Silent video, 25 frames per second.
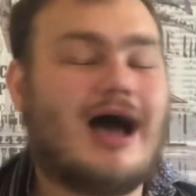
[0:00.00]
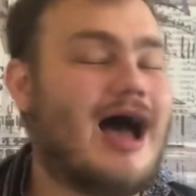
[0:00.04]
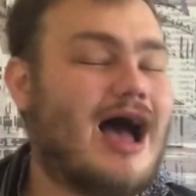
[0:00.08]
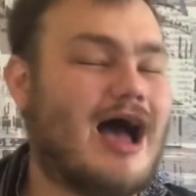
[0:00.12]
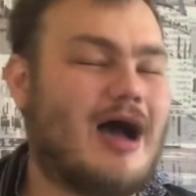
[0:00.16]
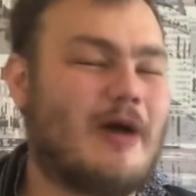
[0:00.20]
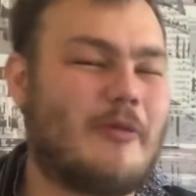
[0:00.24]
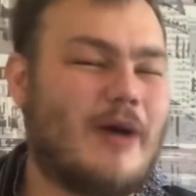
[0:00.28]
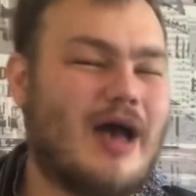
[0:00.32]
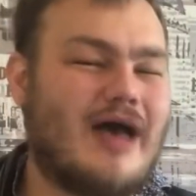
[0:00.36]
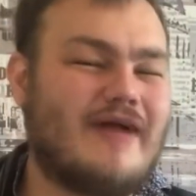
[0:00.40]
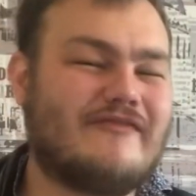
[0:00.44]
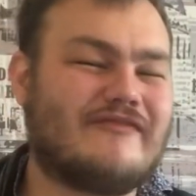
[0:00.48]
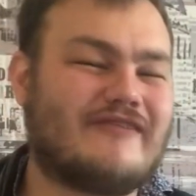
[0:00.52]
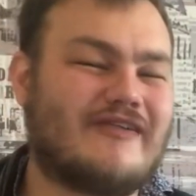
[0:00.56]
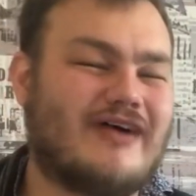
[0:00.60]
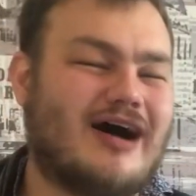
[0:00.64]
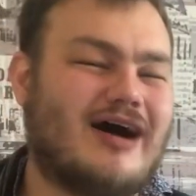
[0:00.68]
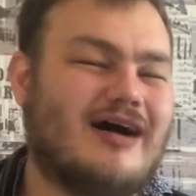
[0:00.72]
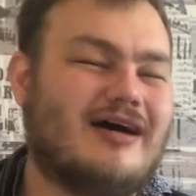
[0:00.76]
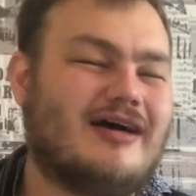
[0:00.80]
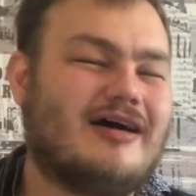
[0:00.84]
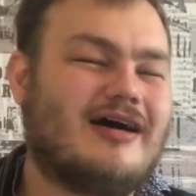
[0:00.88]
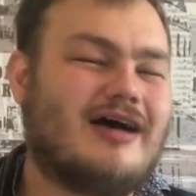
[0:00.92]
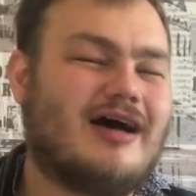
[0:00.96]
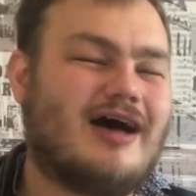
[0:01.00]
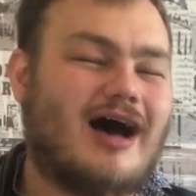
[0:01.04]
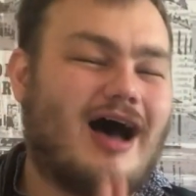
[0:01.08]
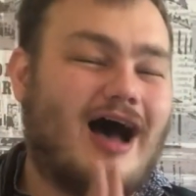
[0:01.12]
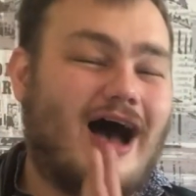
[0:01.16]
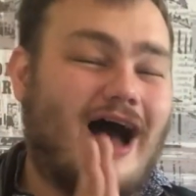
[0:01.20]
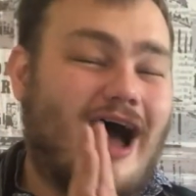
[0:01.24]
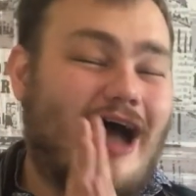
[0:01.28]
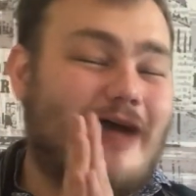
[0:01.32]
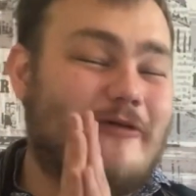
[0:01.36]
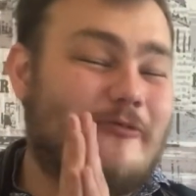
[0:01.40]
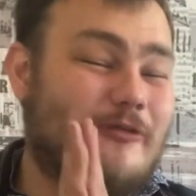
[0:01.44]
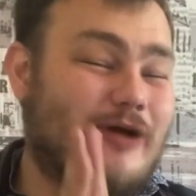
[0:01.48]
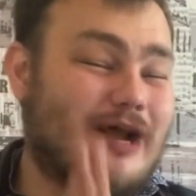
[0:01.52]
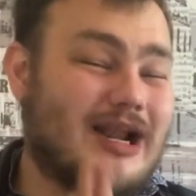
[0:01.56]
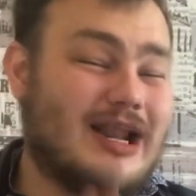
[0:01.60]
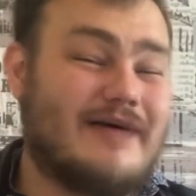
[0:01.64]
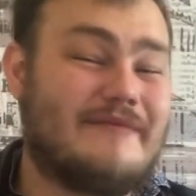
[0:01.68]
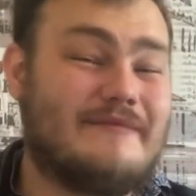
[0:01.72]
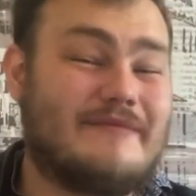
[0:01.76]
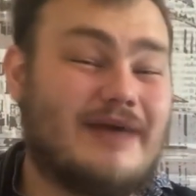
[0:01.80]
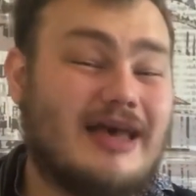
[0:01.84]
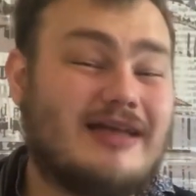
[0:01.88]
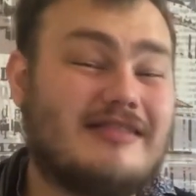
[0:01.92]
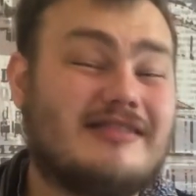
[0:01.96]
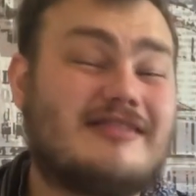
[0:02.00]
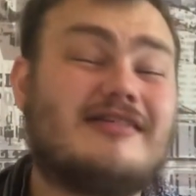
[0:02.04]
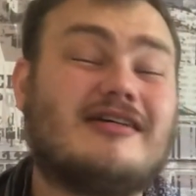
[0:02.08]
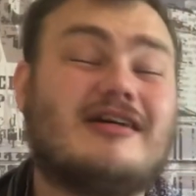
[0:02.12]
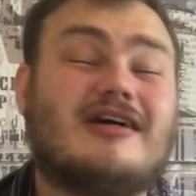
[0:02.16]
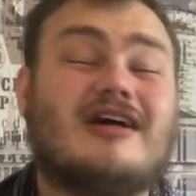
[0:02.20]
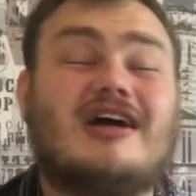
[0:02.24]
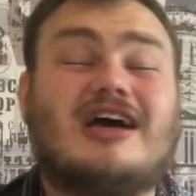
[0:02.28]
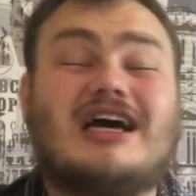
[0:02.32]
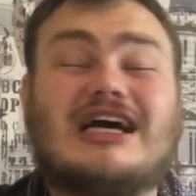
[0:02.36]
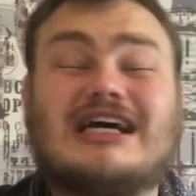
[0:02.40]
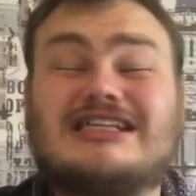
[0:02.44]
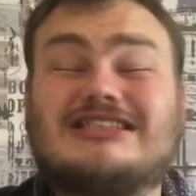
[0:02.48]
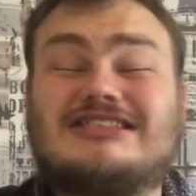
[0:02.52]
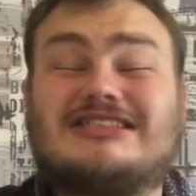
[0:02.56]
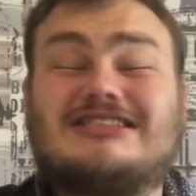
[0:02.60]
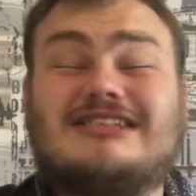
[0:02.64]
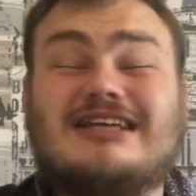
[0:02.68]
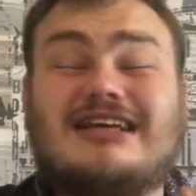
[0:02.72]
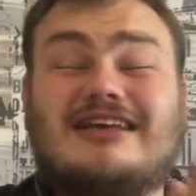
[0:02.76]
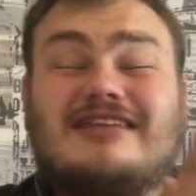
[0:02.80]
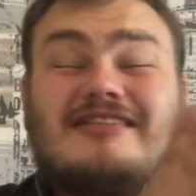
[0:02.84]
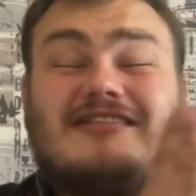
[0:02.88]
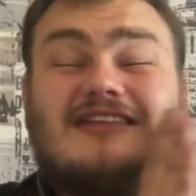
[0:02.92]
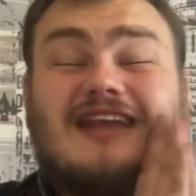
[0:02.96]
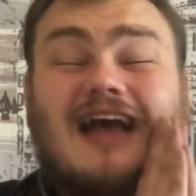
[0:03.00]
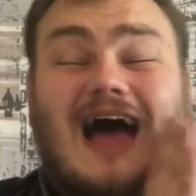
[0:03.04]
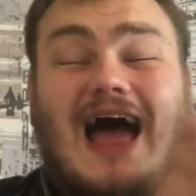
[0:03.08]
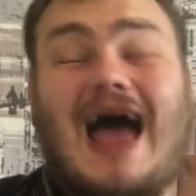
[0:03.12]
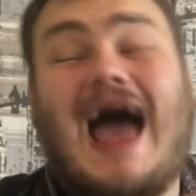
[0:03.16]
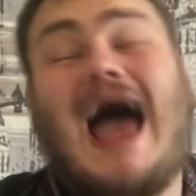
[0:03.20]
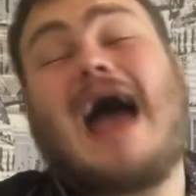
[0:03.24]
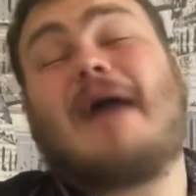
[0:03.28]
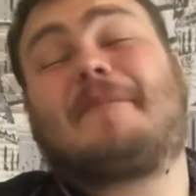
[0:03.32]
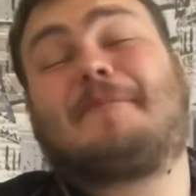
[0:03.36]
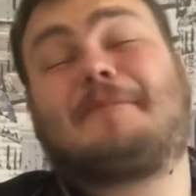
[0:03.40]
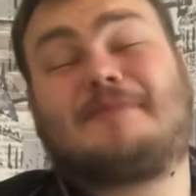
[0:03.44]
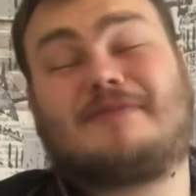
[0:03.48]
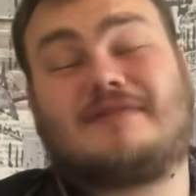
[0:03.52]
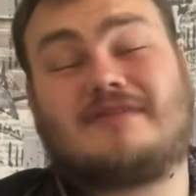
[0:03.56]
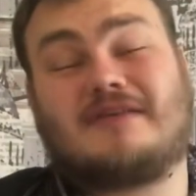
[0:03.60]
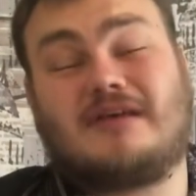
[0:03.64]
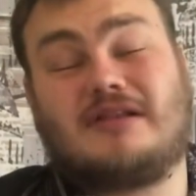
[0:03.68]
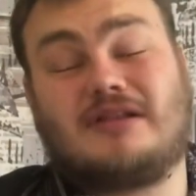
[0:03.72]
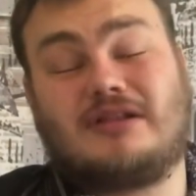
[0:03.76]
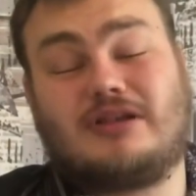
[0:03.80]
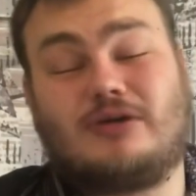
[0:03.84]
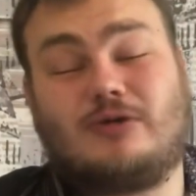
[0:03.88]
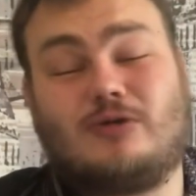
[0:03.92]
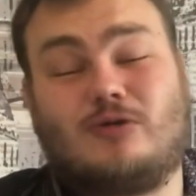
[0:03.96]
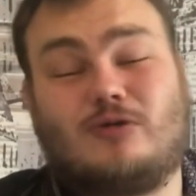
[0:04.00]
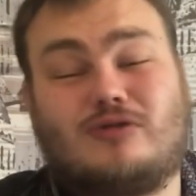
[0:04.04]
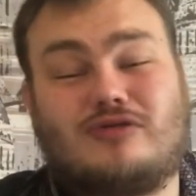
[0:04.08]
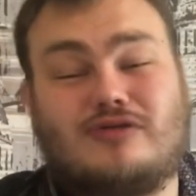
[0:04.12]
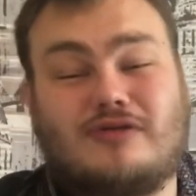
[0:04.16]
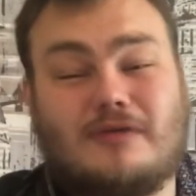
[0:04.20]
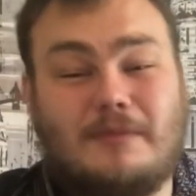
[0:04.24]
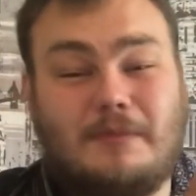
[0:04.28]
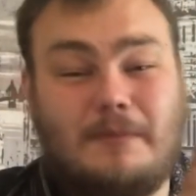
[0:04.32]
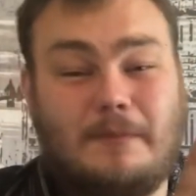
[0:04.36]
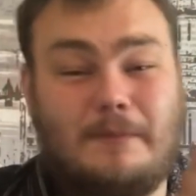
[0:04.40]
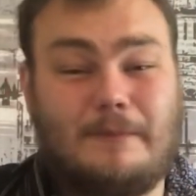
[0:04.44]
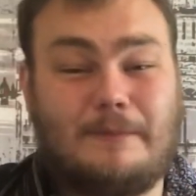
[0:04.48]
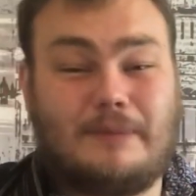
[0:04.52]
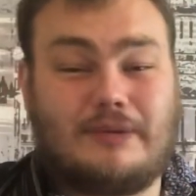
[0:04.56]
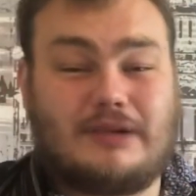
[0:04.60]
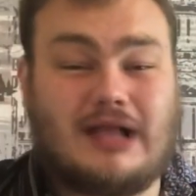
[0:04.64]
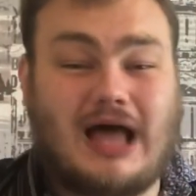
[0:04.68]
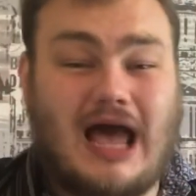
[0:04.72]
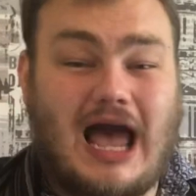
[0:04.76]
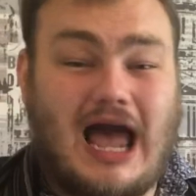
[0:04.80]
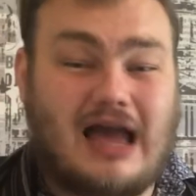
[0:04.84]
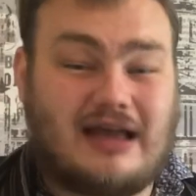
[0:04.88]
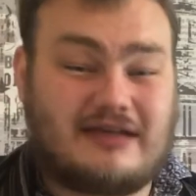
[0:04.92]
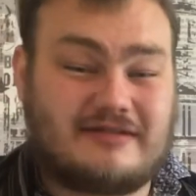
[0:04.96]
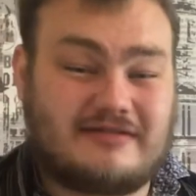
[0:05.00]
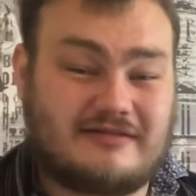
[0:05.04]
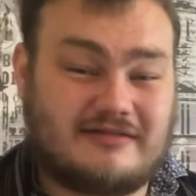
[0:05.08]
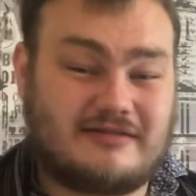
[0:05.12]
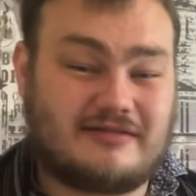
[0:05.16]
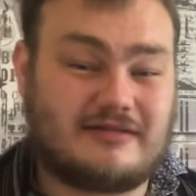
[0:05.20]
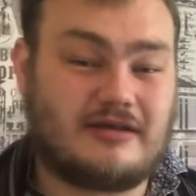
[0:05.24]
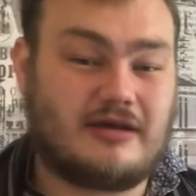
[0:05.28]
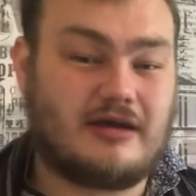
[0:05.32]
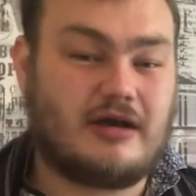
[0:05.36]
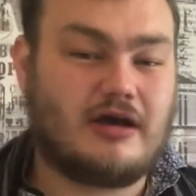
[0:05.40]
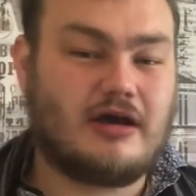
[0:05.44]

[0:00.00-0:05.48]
However, I will admit, she is an absolute blast.